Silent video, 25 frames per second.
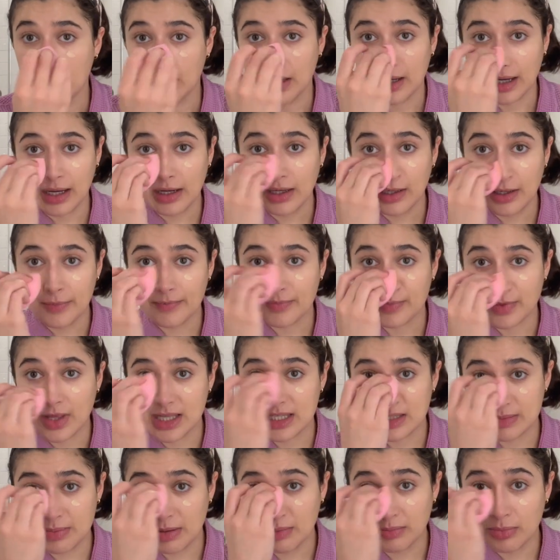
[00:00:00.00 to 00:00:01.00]
I don't know,
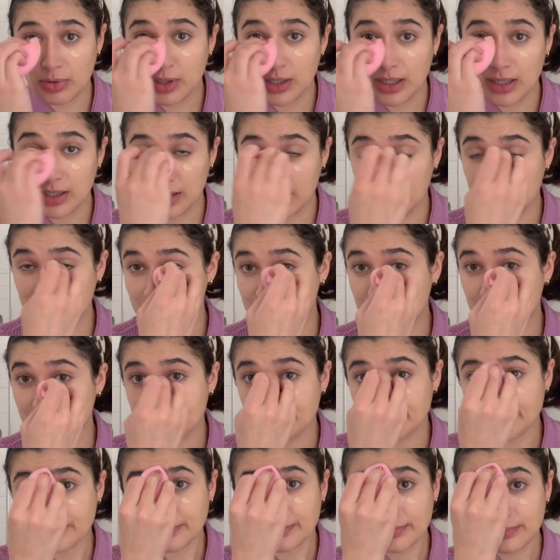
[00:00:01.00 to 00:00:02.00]
it's been pretty good.
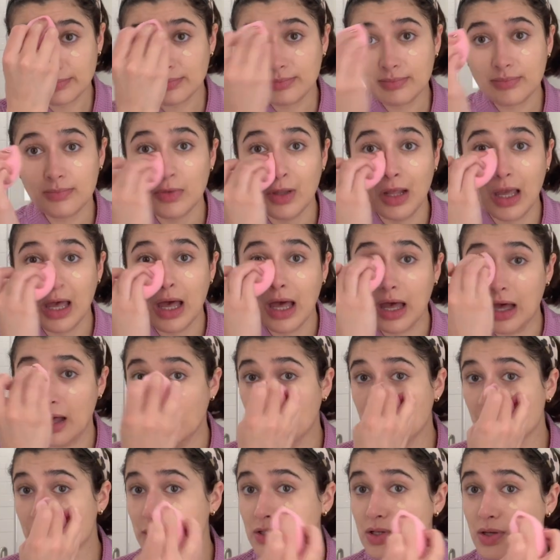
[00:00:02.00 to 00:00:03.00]

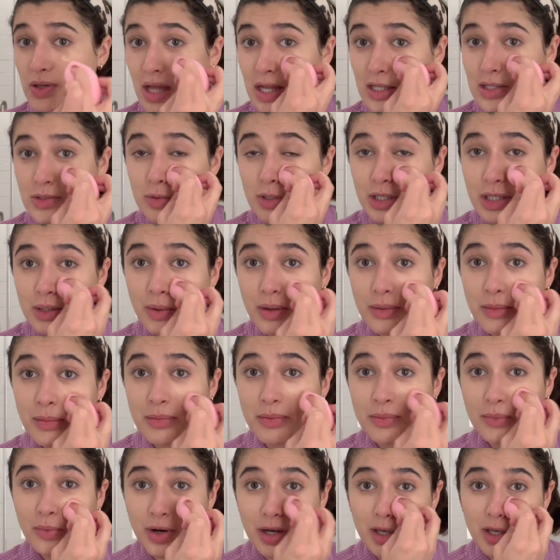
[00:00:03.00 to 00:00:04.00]
Um, so that's really what we've
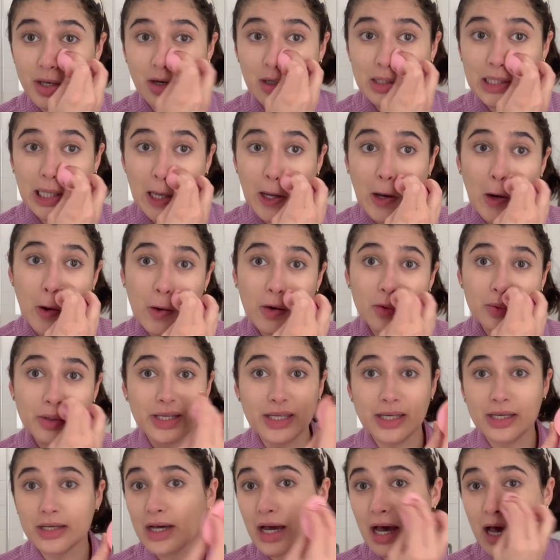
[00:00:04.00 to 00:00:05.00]
been working on like all
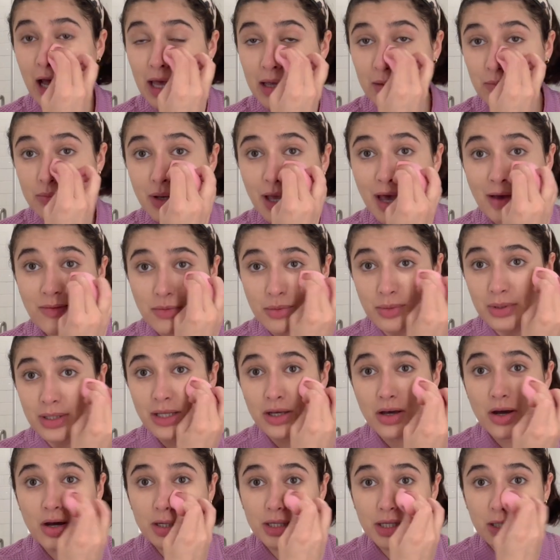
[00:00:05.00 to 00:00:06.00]
week. I, we haven't really
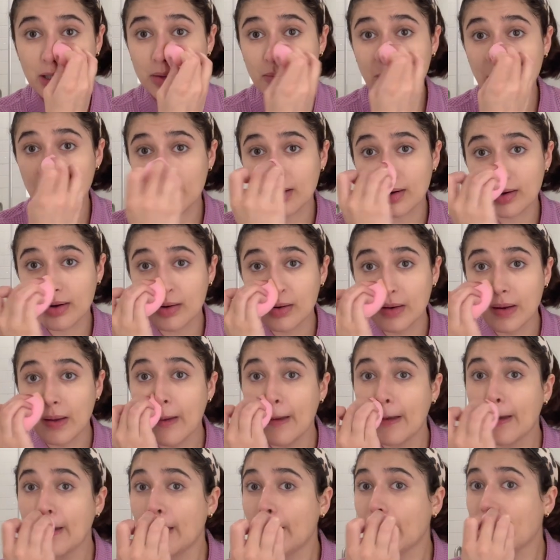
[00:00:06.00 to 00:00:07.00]
gone anywhere,
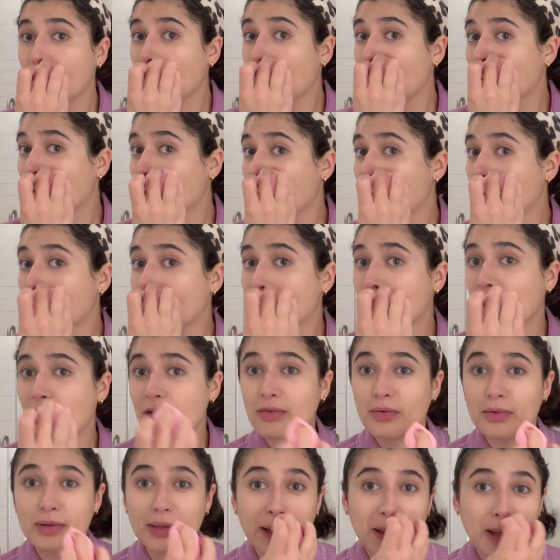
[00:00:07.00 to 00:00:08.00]
um,
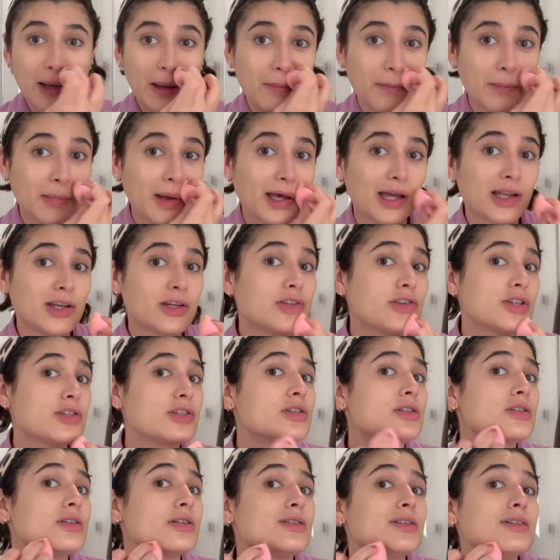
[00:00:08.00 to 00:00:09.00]
haven't really done
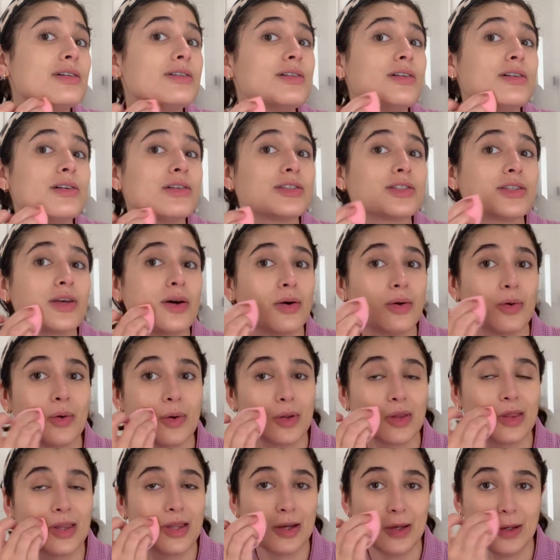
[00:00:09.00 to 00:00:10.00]
much.
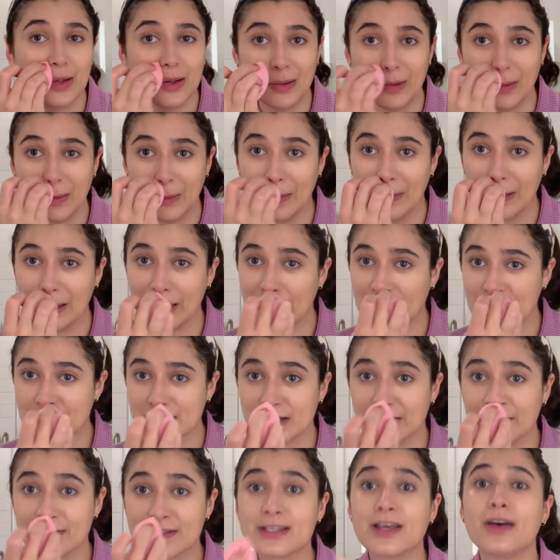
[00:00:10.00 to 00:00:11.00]
Also, the new
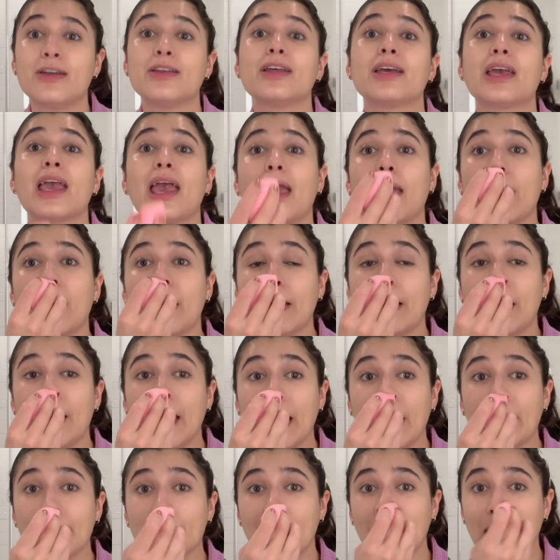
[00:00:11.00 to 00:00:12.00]
Legend of Zelda came,
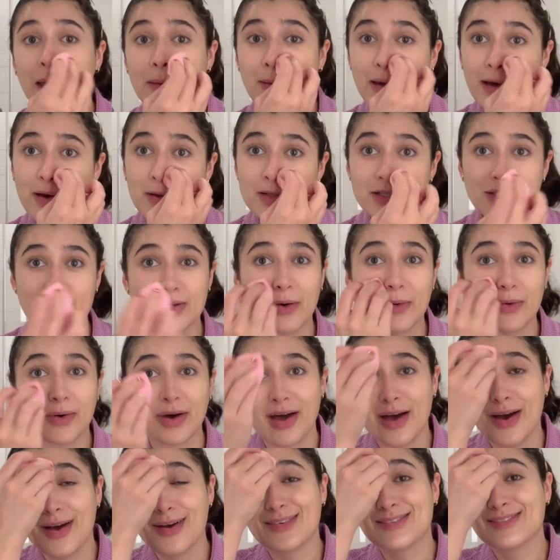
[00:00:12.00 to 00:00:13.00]
game came out, so
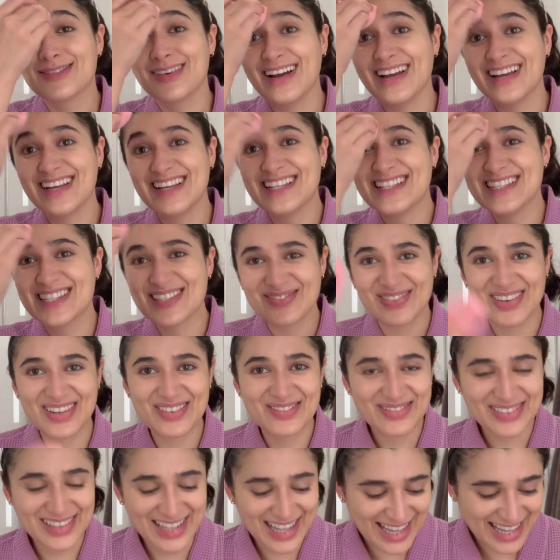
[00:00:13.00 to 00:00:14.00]
Ryan's
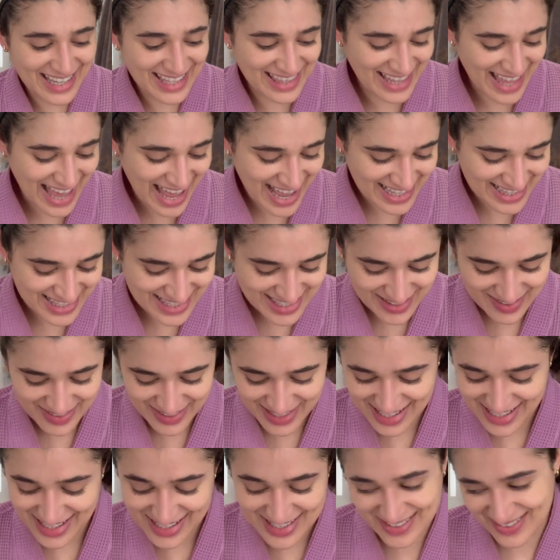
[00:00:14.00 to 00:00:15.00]
been playing that, so
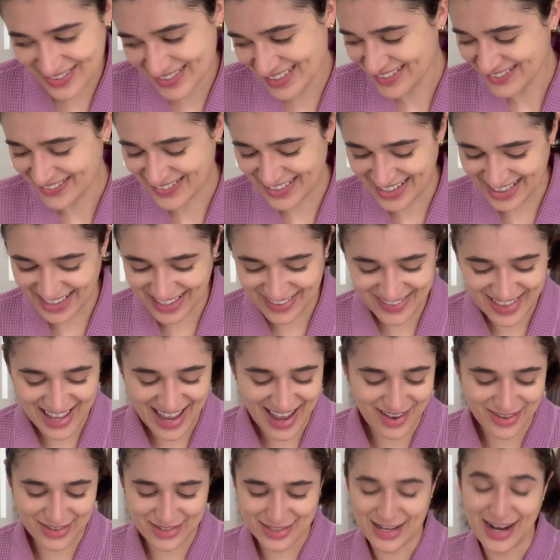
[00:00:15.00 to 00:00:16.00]
he doesn't really want to leave the
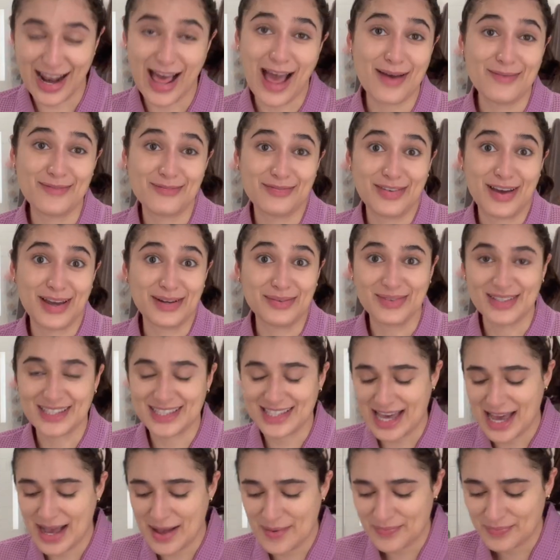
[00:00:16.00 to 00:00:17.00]
house, and I'm fine with
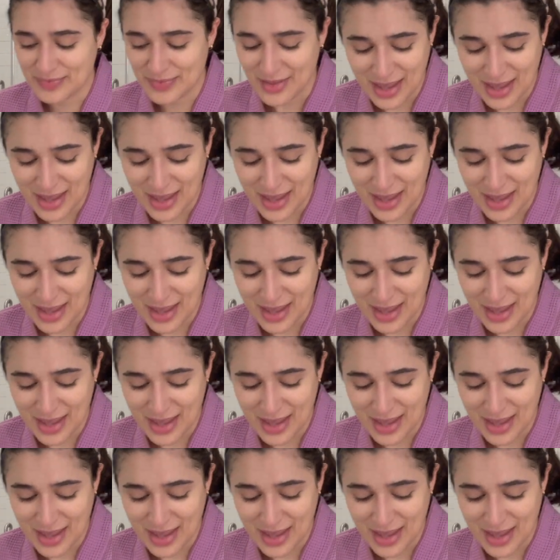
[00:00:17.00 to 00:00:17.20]
that.